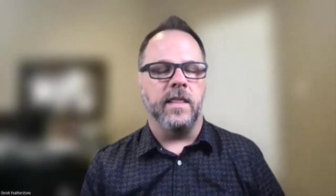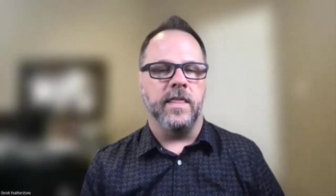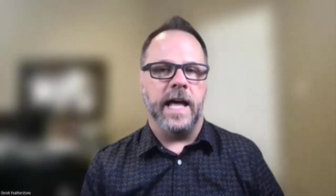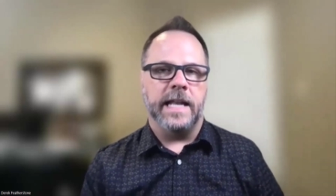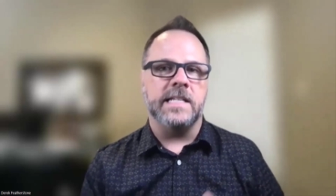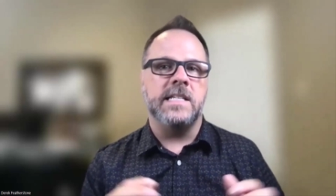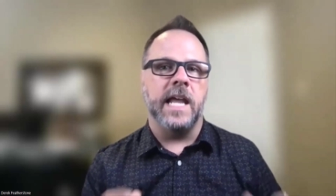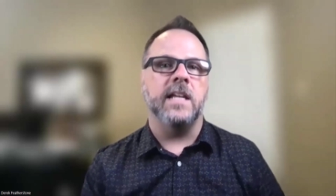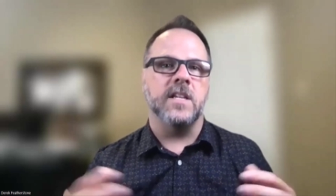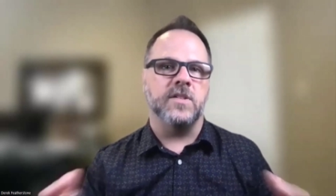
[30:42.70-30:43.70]
that
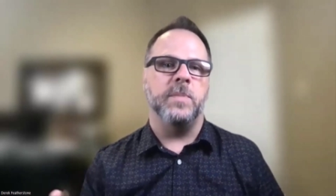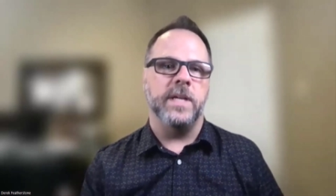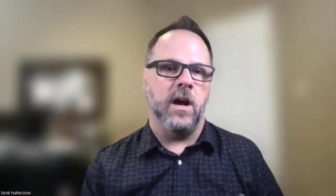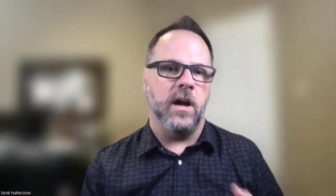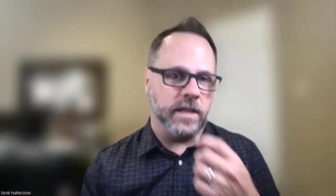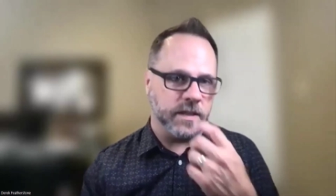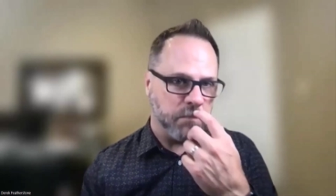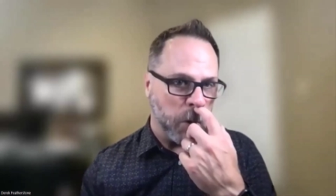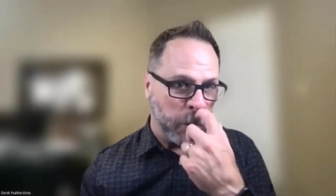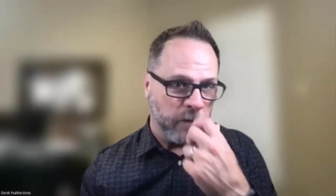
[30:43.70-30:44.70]
takes us beyond this
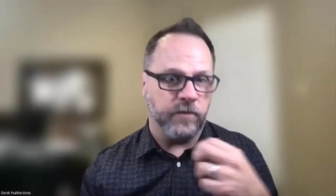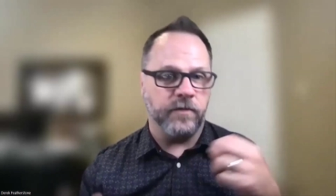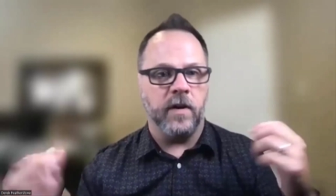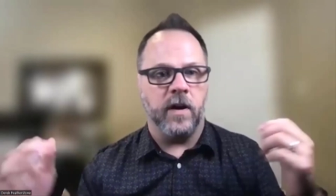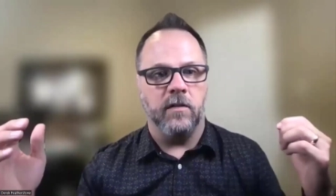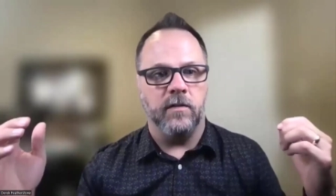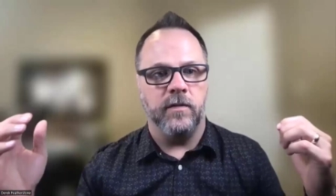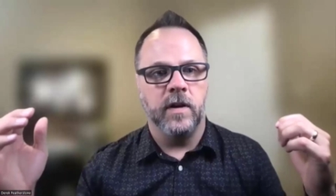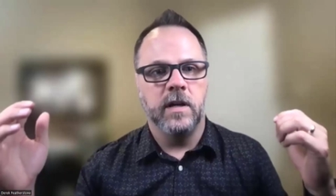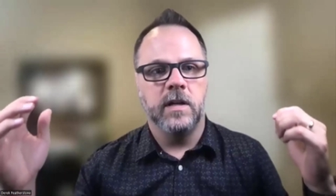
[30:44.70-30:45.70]
mode of
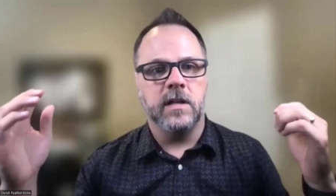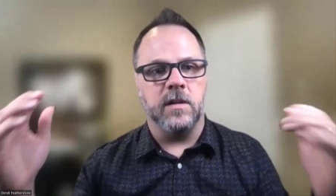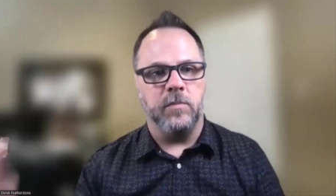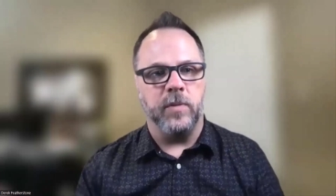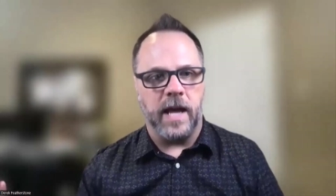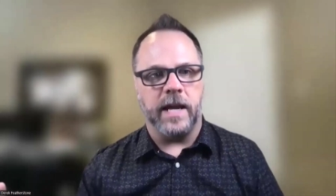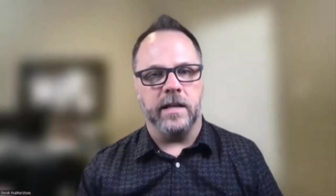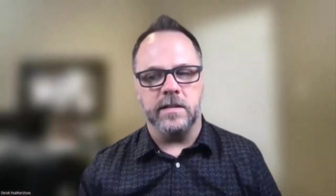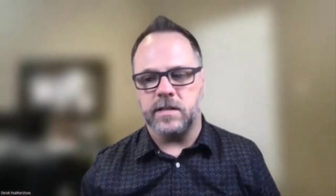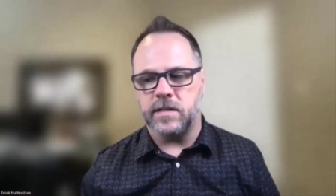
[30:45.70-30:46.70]

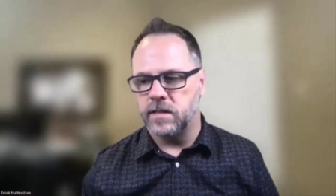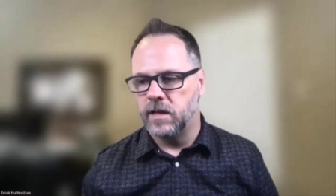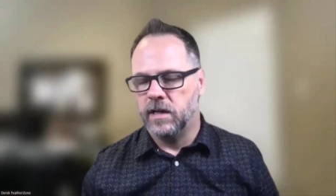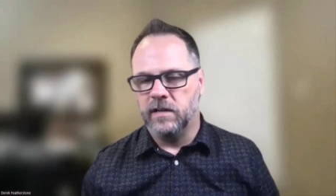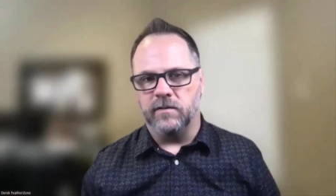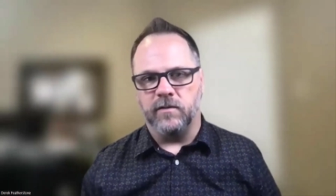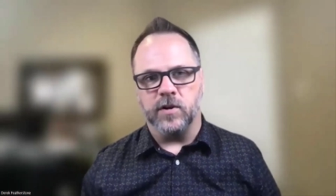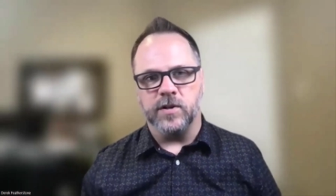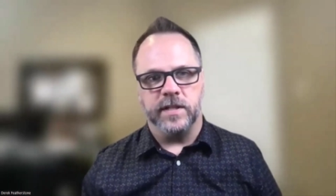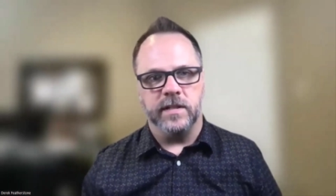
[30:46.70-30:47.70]
compliance
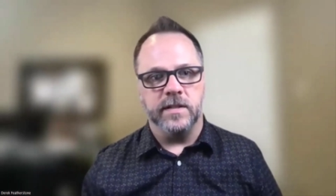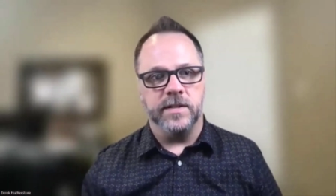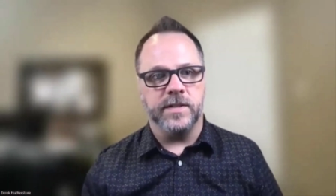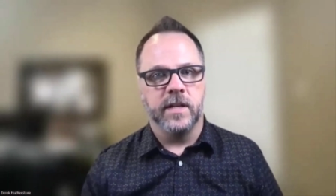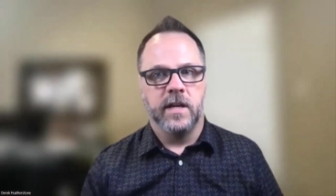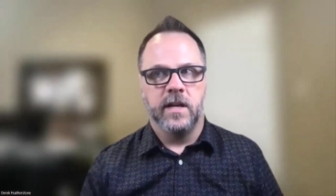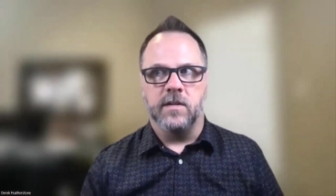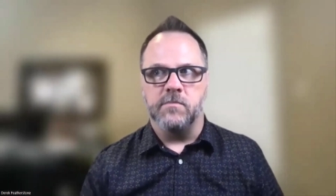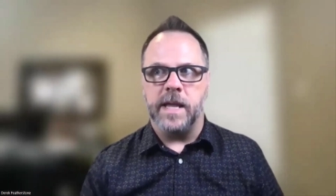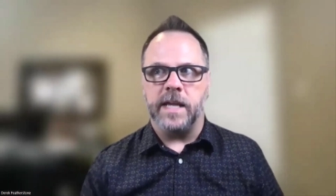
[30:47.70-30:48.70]
versus
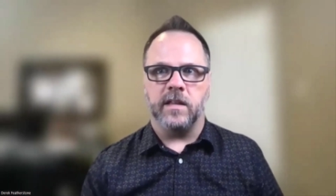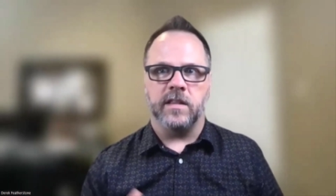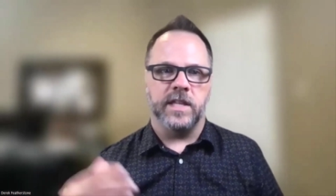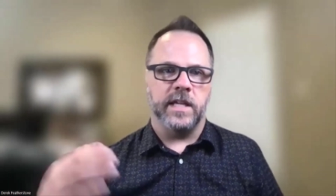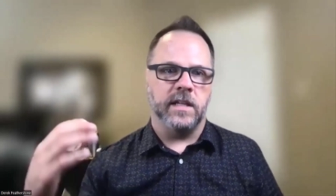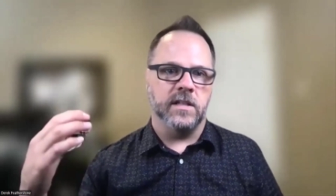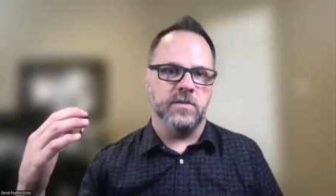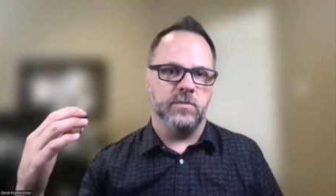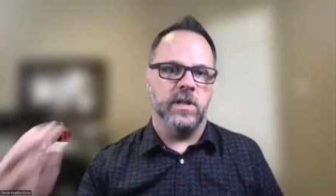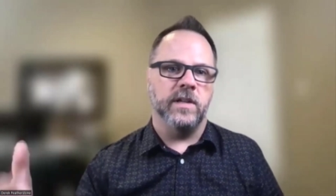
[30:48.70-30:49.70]
making
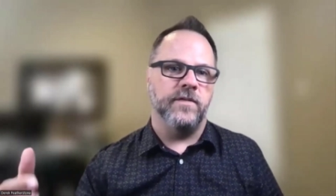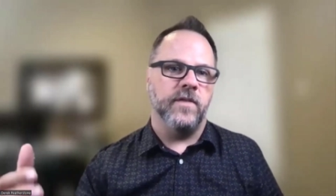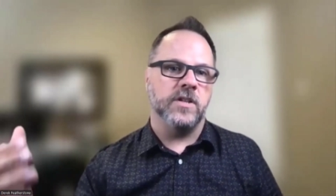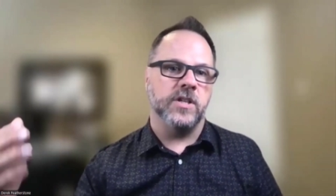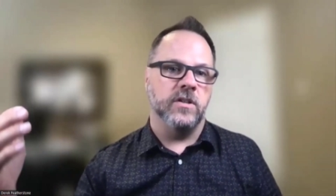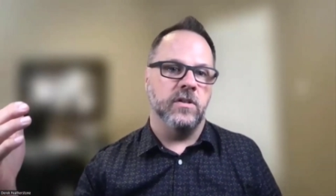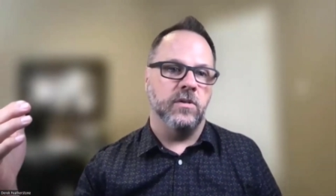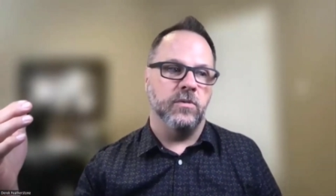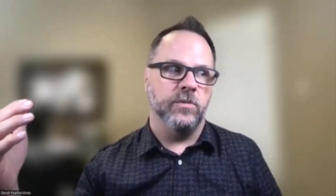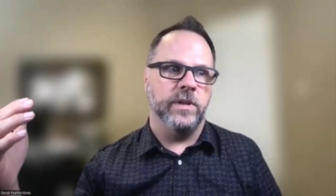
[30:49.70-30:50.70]
things really
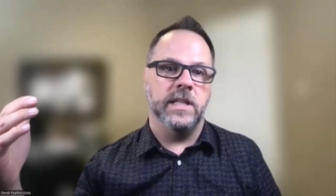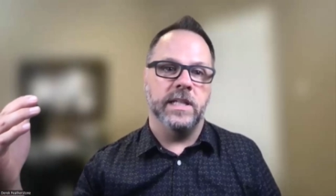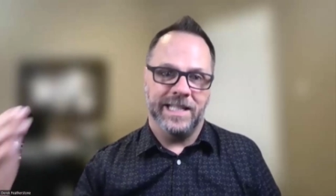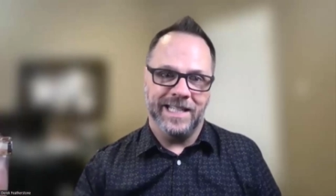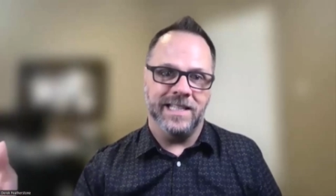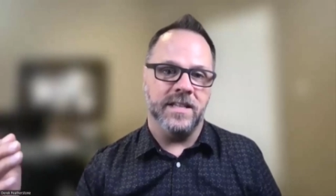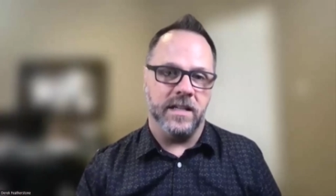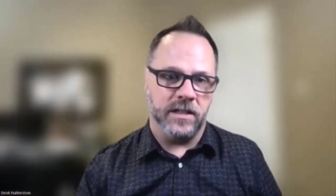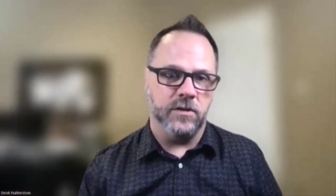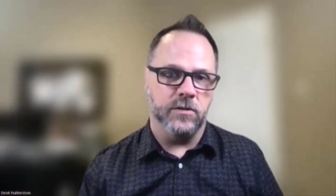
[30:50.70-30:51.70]
functional, really easy
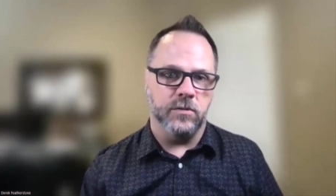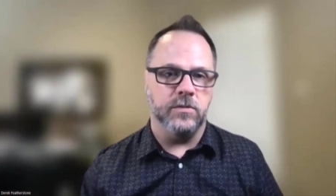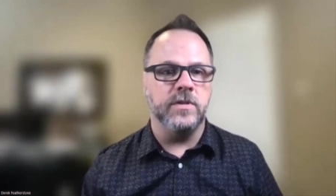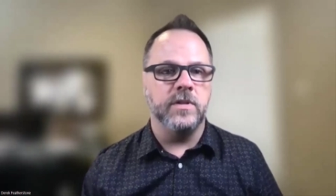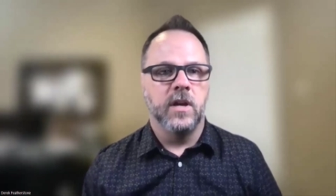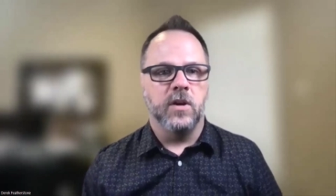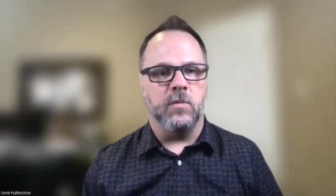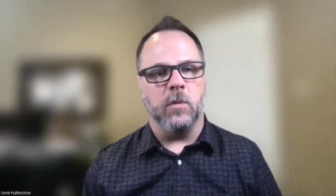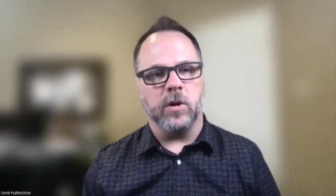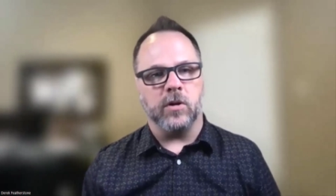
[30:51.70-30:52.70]
to use,
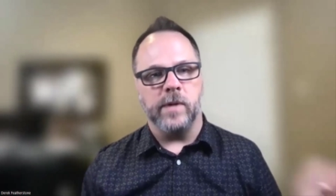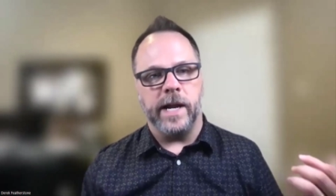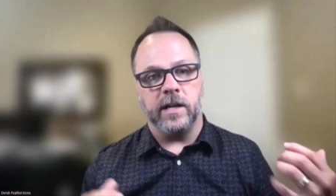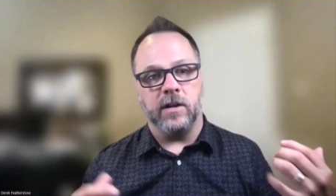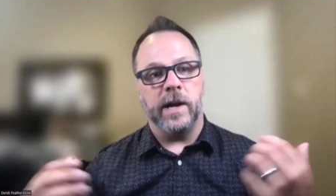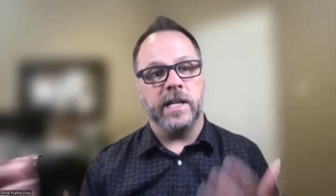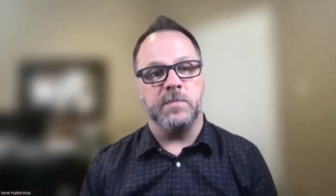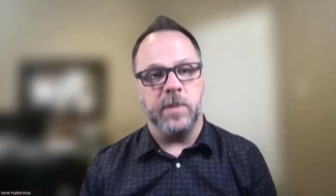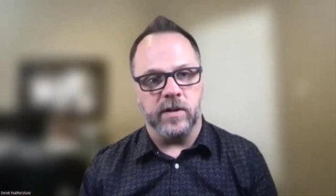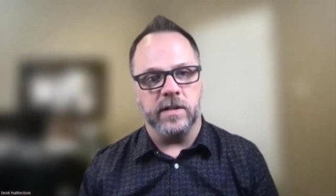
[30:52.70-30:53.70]
where we're creating great
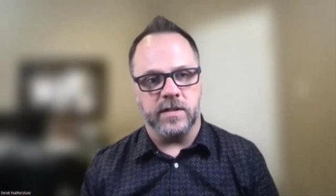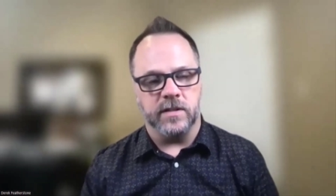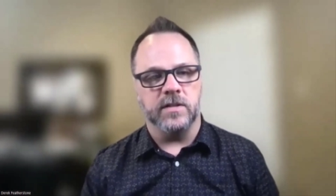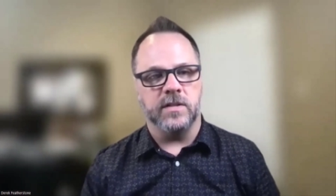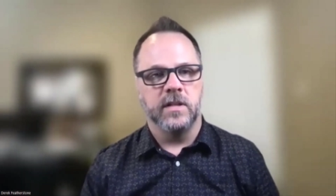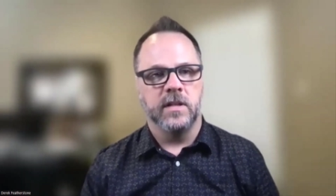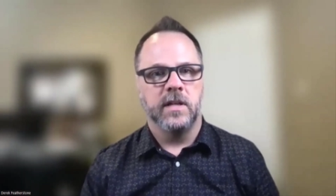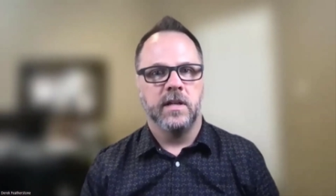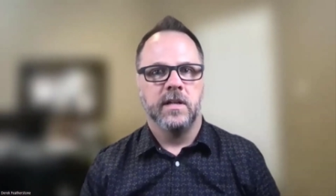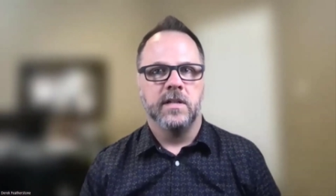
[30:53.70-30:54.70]
experiences
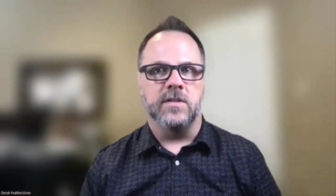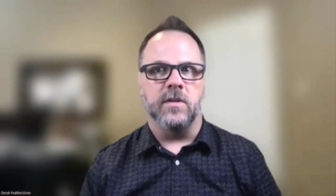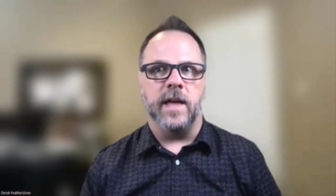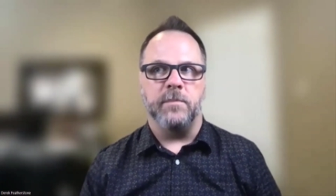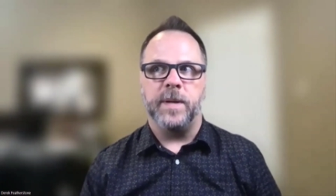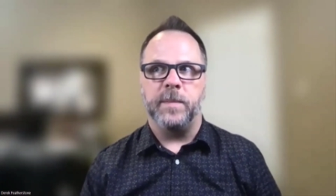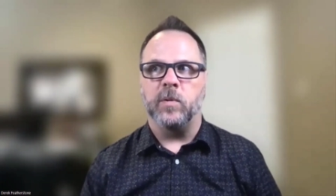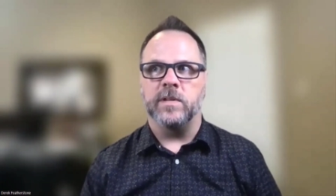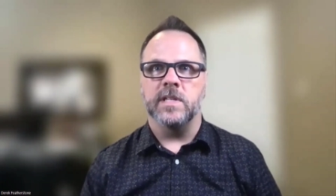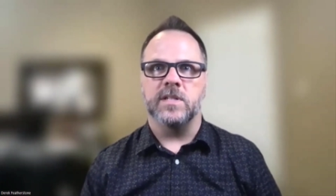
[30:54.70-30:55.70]
so that people
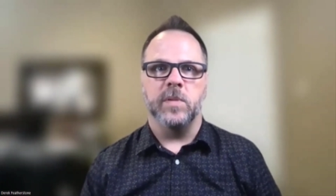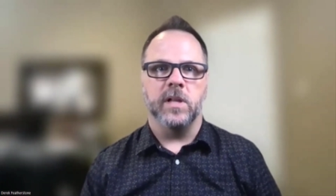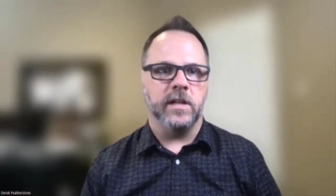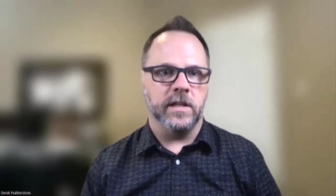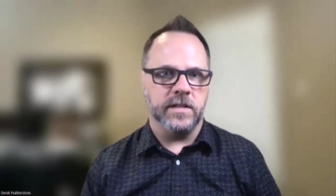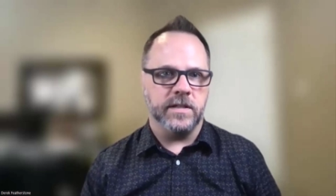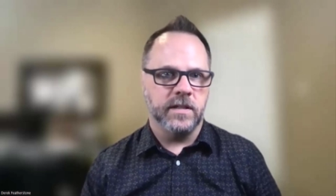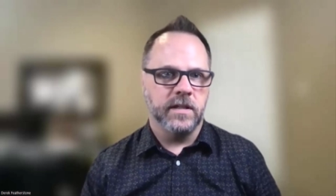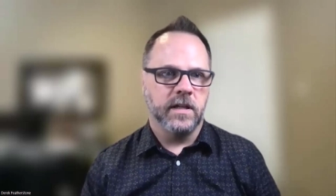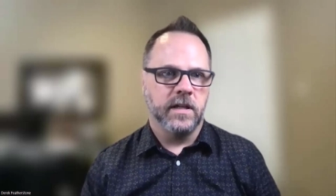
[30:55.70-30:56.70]
with disabilities